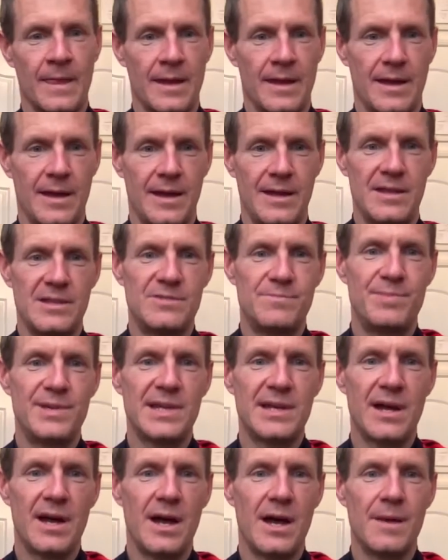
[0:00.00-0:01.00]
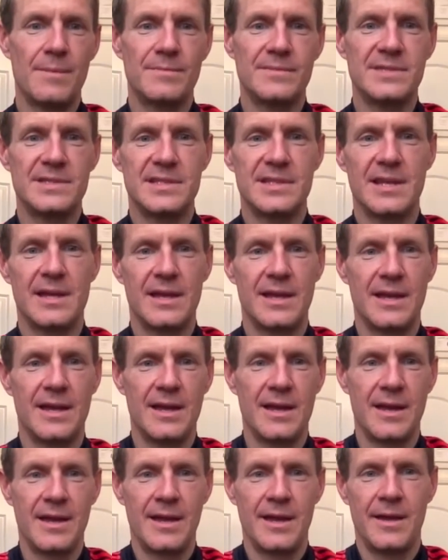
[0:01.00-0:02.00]
and it becomes
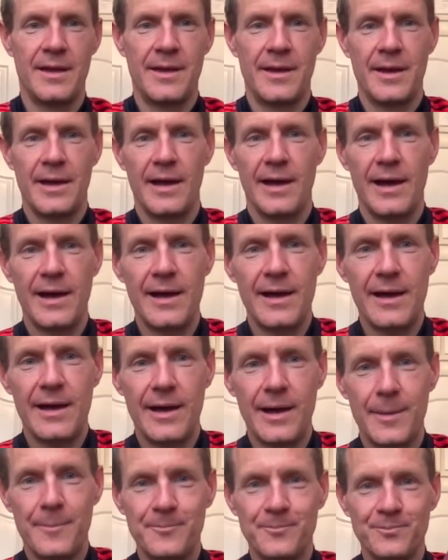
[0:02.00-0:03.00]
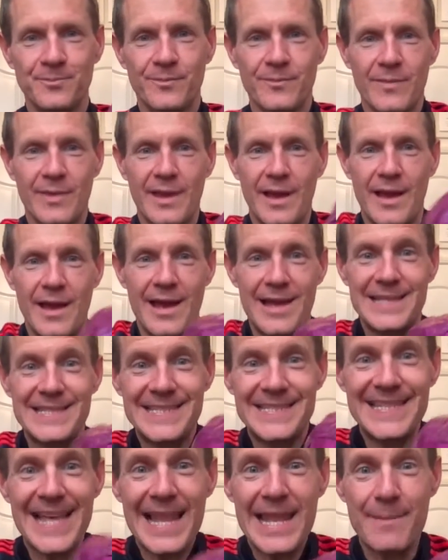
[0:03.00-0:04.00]
a
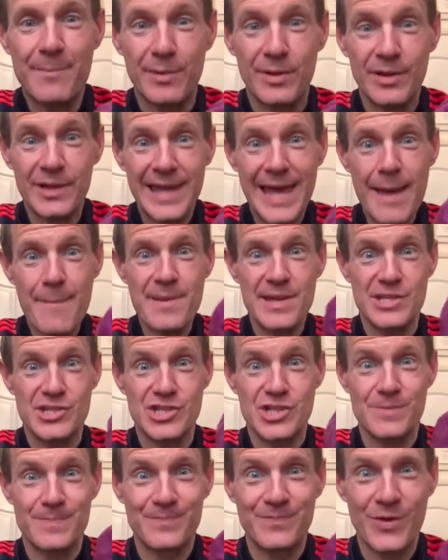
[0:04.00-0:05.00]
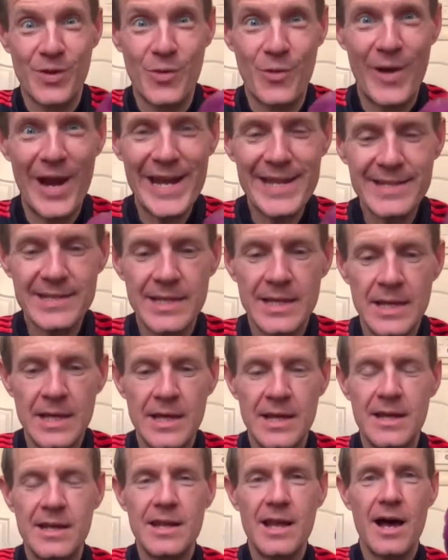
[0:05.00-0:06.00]
sellable cabbage, right?
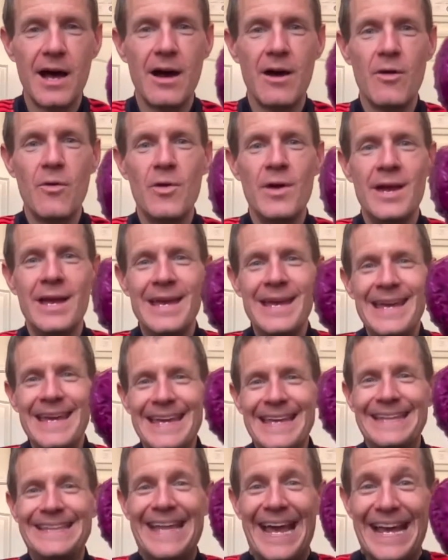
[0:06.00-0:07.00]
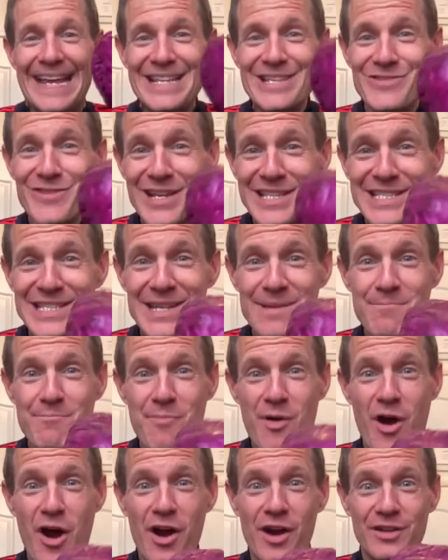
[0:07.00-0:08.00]
Now, the interesting
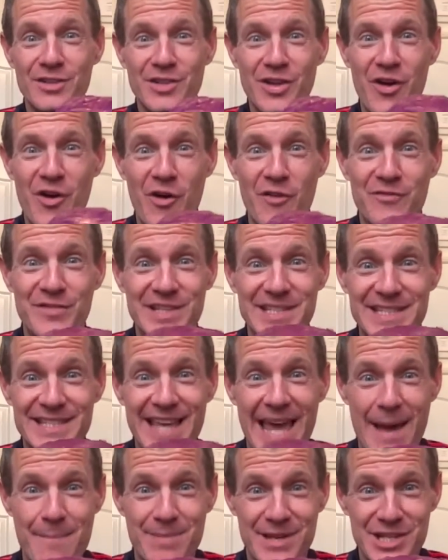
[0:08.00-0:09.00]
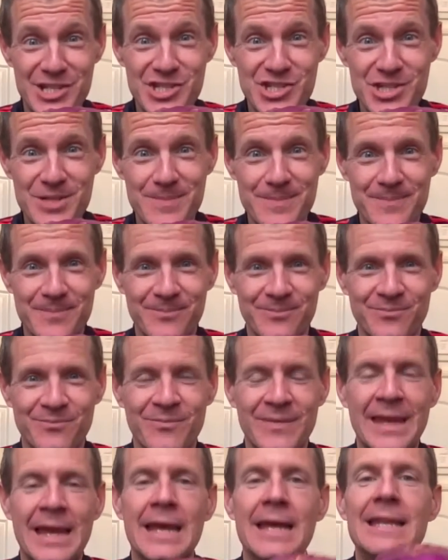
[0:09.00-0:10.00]
part of this cabbage
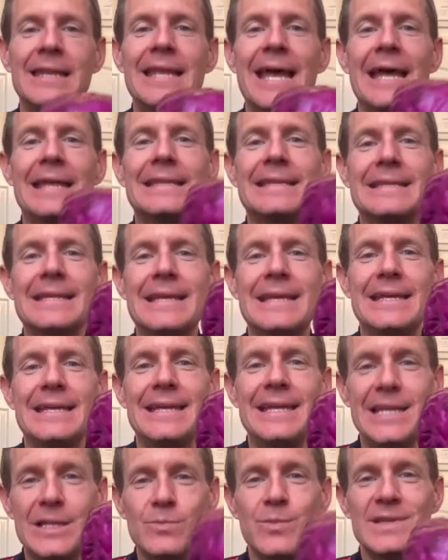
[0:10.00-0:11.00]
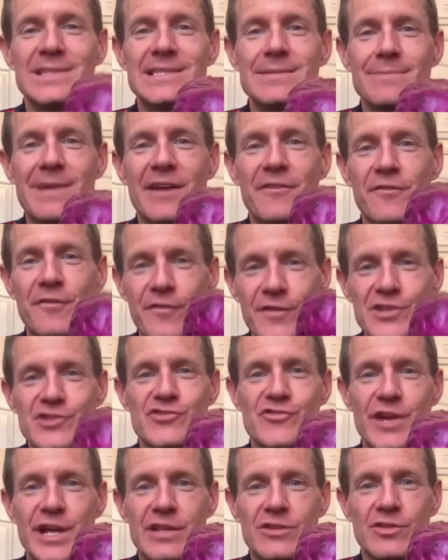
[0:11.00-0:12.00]
that it was in my
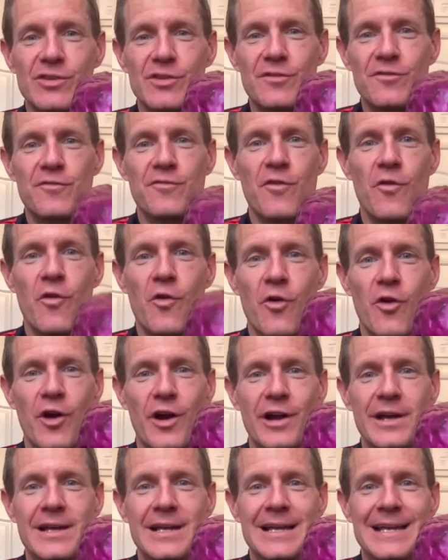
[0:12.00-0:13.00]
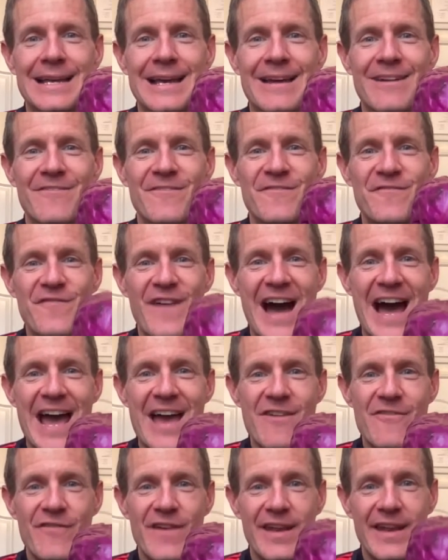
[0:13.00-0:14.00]
refrigerator for
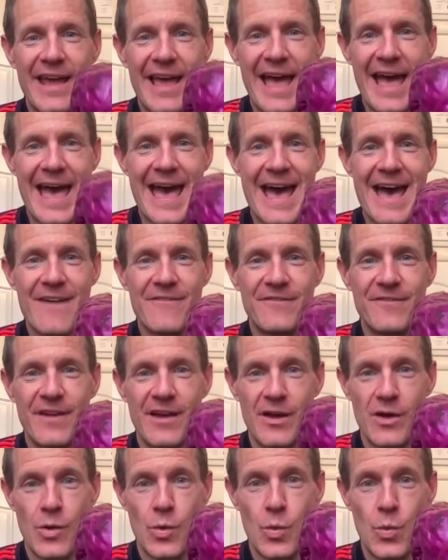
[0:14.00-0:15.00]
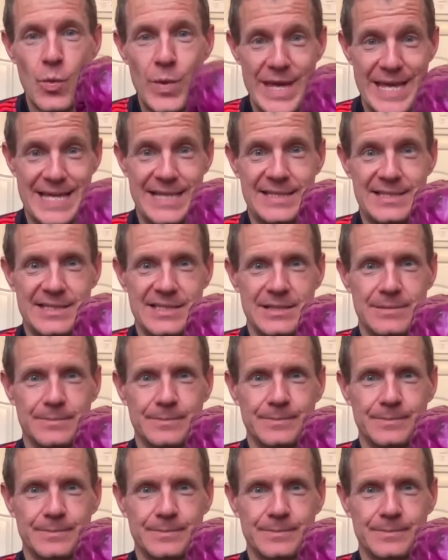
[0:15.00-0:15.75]
5.5 weeks.